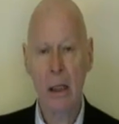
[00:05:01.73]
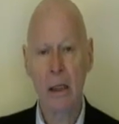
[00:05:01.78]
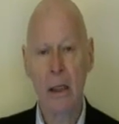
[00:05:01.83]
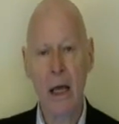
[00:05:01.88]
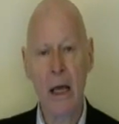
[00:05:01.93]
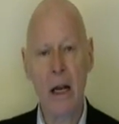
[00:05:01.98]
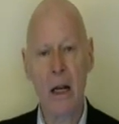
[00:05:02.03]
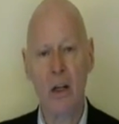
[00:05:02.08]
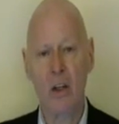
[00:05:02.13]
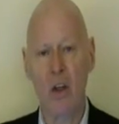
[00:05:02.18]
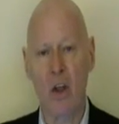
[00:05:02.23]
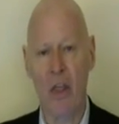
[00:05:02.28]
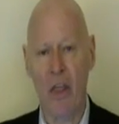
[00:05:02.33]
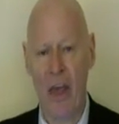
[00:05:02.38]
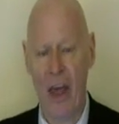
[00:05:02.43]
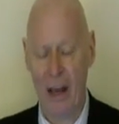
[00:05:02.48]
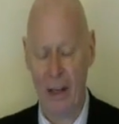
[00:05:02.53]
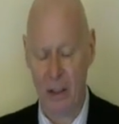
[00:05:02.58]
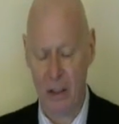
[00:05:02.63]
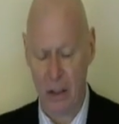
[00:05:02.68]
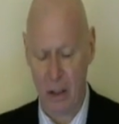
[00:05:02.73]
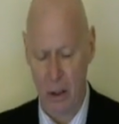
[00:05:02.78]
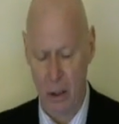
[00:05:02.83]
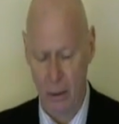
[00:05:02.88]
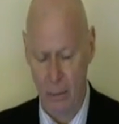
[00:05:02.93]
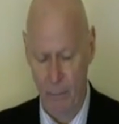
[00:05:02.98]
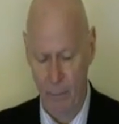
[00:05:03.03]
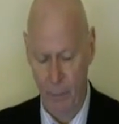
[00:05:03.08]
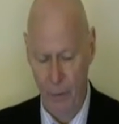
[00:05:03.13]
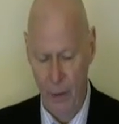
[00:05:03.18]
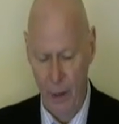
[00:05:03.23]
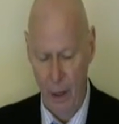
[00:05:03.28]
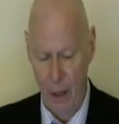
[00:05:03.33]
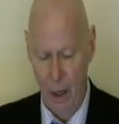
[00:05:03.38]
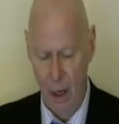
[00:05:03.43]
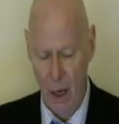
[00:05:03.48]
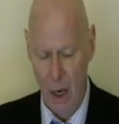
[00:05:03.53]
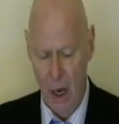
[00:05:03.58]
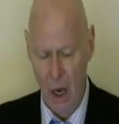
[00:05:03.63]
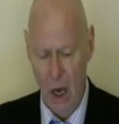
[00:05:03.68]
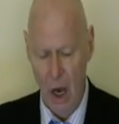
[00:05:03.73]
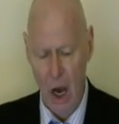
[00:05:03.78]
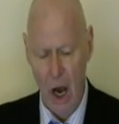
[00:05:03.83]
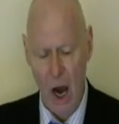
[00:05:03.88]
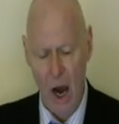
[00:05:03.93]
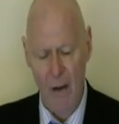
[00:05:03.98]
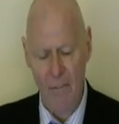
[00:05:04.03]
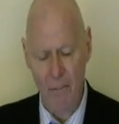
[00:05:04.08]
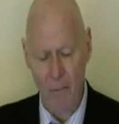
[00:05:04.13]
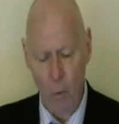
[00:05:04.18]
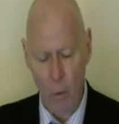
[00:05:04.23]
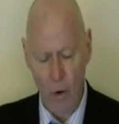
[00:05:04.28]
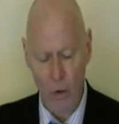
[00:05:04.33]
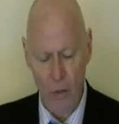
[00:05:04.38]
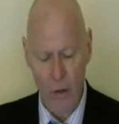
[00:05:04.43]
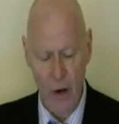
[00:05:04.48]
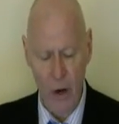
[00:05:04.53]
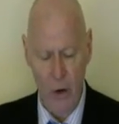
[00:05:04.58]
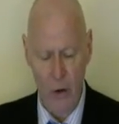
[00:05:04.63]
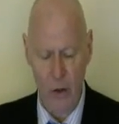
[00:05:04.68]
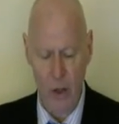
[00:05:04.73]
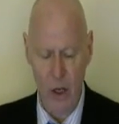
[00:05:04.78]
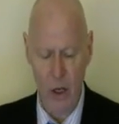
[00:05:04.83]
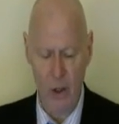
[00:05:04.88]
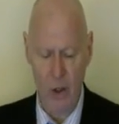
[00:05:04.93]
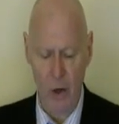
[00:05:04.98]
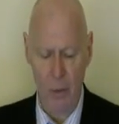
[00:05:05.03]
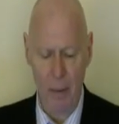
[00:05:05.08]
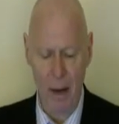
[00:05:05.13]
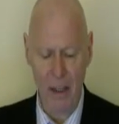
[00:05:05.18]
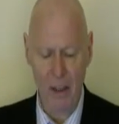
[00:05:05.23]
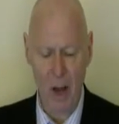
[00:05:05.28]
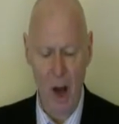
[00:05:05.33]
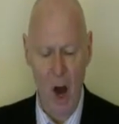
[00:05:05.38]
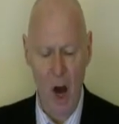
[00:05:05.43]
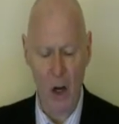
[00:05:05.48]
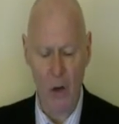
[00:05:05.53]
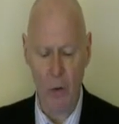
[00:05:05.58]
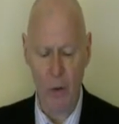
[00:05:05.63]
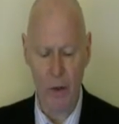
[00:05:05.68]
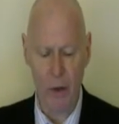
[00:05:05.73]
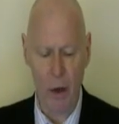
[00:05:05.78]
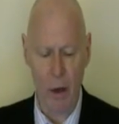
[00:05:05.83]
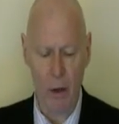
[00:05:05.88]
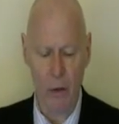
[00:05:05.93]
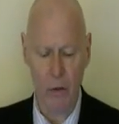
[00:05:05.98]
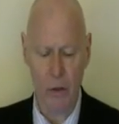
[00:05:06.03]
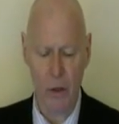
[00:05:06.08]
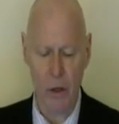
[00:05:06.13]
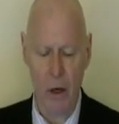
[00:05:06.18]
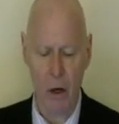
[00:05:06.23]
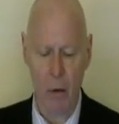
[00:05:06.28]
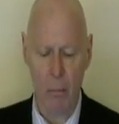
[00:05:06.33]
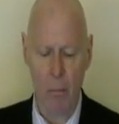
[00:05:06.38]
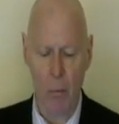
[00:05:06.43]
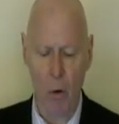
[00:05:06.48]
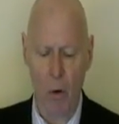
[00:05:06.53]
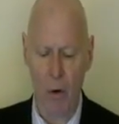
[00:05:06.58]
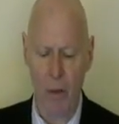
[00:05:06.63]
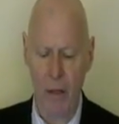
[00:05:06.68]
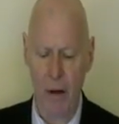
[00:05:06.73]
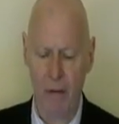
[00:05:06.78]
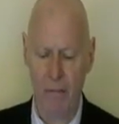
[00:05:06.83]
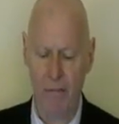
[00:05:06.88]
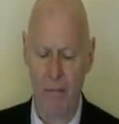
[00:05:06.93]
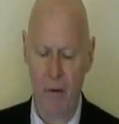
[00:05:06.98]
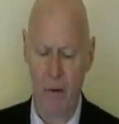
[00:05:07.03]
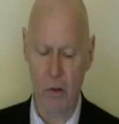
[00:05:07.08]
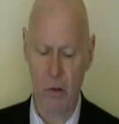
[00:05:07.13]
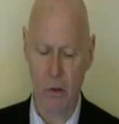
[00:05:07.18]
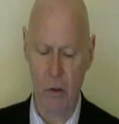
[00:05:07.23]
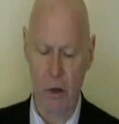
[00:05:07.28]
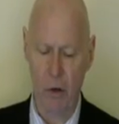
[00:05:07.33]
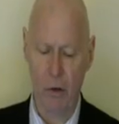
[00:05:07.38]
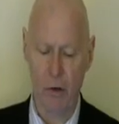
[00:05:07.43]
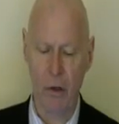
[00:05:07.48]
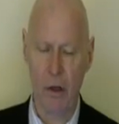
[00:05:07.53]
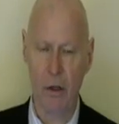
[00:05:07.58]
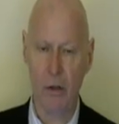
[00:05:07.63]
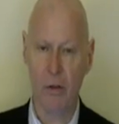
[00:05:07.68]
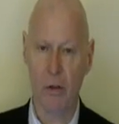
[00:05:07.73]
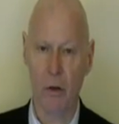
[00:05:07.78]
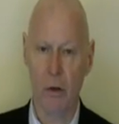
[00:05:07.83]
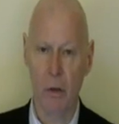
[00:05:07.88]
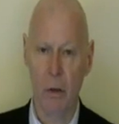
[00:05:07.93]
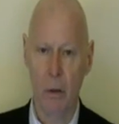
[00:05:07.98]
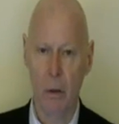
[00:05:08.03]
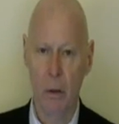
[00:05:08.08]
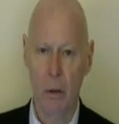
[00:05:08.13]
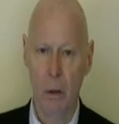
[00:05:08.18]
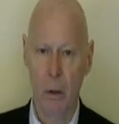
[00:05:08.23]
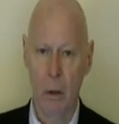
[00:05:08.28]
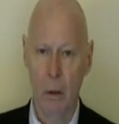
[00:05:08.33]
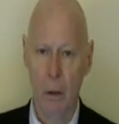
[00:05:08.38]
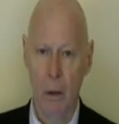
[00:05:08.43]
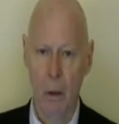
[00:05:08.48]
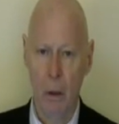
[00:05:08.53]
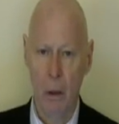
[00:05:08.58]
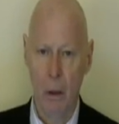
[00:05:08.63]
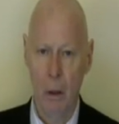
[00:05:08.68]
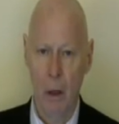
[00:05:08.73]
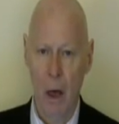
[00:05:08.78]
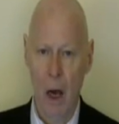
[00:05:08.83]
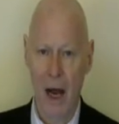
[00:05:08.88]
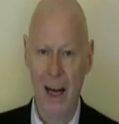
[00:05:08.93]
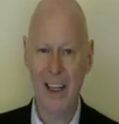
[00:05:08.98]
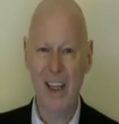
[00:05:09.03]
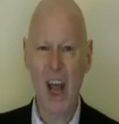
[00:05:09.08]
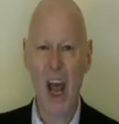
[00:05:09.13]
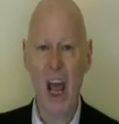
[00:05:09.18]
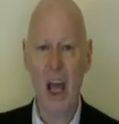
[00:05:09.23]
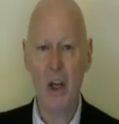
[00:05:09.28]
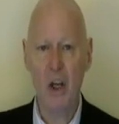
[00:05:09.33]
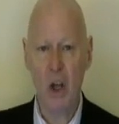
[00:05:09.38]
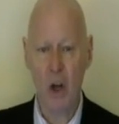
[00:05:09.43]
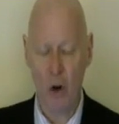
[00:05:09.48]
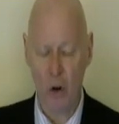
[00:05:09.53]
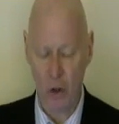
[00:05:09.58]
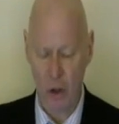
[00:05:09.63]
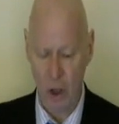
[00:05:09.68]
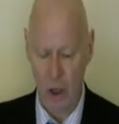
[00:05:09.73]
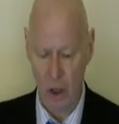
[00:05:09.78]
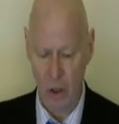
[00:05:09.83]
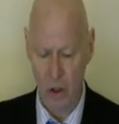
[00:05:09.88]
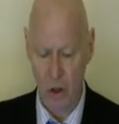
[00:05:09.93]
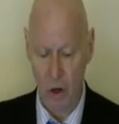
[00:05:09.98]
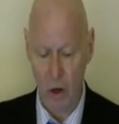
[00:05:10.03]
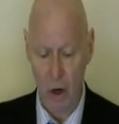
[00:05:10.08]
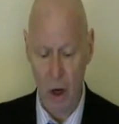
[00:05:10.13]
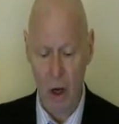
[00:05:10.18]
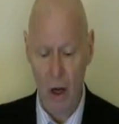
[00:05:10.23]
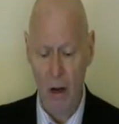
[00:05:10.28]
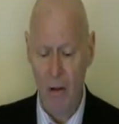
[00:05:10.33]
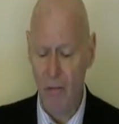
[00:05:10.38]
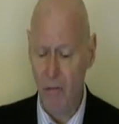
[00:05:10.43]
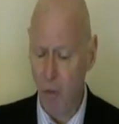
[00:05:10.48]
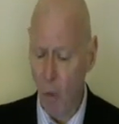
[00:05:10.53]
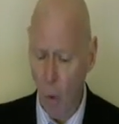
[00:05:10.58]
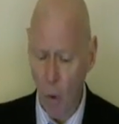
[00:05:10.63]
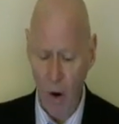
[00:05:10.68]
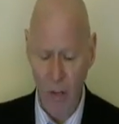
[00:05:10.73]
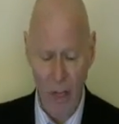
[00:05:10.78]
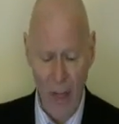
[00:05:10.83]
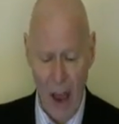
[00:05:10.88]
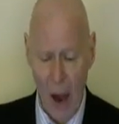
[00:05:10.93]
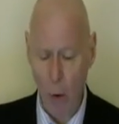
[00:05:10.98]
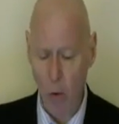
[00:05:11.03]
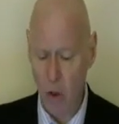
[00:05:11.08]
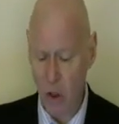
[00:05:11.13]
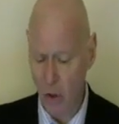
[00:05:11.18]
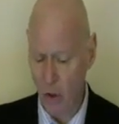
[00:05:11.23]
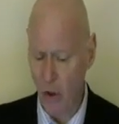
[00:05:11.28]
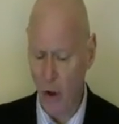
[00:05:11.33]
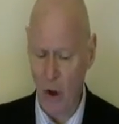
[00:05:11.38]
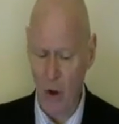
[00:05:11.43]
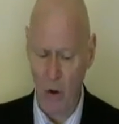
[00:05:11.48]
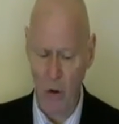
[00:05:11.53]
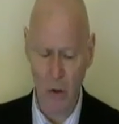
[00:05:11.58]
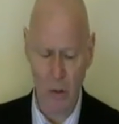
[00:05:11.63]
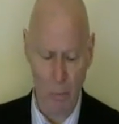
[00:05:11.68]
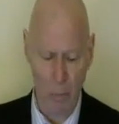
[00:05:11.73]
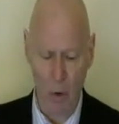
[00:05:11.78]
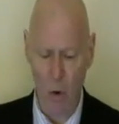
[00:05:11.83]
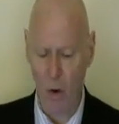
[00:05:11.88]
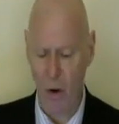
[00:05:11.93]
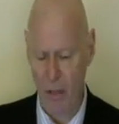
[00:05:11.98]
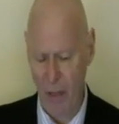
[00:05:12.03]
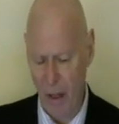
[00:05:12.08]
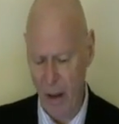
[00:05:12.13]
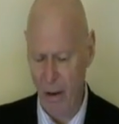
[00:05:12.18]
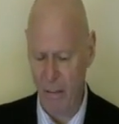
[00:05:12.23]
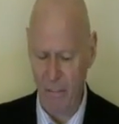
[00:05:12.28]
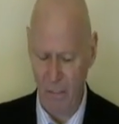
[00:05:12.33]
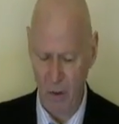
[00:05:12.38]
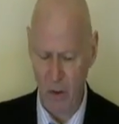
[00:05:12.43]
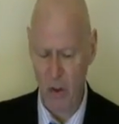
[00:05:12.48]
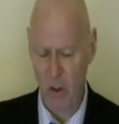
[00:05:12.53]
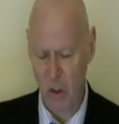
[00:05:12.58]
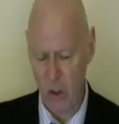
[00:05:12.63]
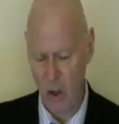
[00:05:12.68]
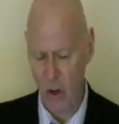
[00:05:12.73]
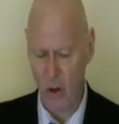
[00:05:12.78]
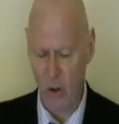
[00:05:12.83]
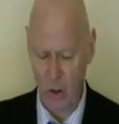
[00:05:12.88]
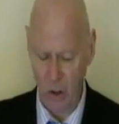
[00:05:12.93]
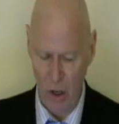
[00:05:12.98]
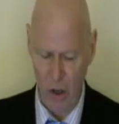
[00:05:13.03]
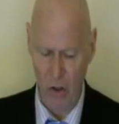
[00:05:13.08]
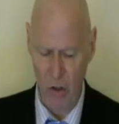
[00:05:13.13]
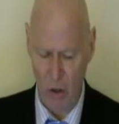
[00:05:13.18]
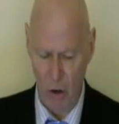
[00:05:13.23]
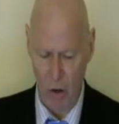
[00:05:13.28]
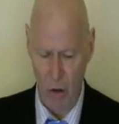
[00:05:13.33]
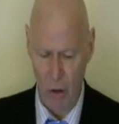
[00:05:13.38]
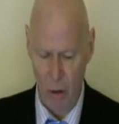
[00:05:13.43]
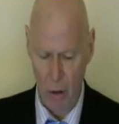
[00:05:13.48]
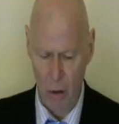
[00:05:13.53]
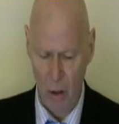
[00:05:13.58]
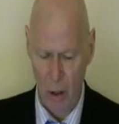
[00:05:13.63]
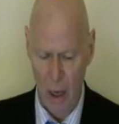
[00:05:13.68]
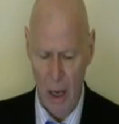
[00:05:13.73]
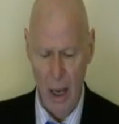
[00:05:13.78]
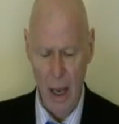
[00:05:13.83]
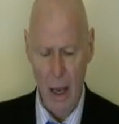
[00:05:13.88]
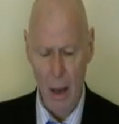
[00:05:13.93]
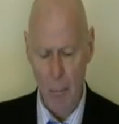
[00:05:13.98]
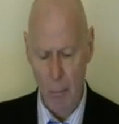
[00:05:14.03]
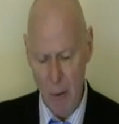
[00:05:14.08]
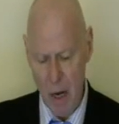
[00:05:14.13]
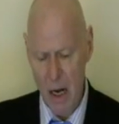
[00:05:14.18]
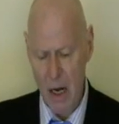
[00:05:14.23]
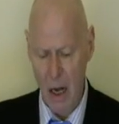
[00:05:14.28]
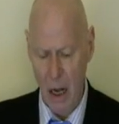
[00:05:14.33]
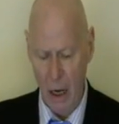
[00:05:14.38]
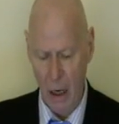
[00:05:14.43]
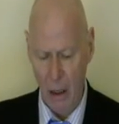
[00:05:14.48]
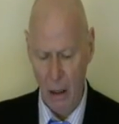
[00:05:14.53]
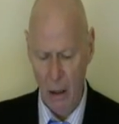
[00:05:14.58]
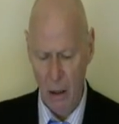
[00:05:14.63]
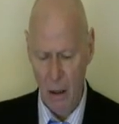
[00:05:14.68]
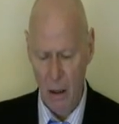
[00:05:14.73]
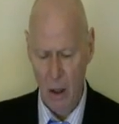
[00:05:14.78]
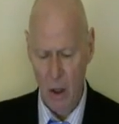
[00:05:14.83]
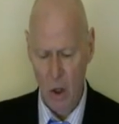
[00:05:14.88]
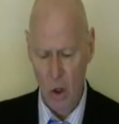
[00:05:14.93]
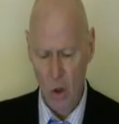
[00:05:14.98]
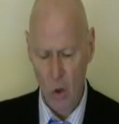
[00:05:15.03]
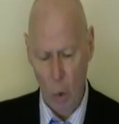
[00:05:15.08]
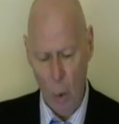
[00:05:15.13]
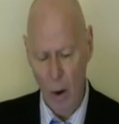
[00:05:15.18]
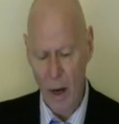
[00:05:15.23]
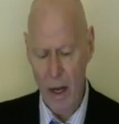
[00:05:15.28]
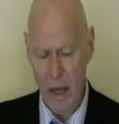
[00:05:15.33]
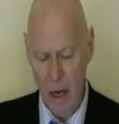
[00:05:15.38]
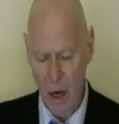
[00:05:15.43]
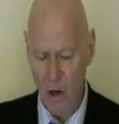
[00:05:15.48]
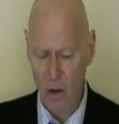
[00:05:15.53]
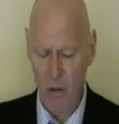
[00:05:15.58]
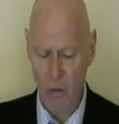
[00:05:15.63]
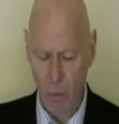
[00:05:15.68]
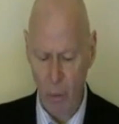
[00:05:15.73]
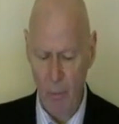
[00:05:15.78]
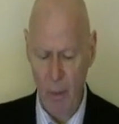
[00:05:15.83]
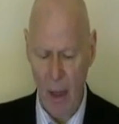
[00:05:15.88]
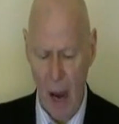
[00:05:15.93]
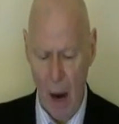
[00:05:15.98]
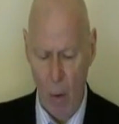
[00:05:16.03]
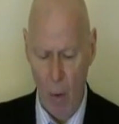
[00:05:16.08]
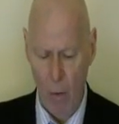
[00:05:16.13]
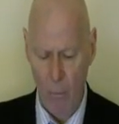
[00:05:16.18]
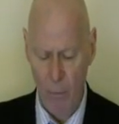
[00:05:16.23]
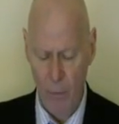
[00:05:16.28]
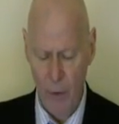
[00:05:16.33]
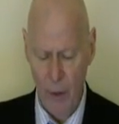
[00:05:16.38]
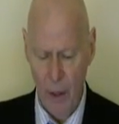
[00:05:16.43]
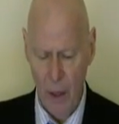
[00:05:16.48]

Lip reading: leading to this. A fourth-year teacher makes $100 a year more than a first-year teacher. A 10-year teacher, $4,000 more than a first-year teacher. Meaning, 20 years from now,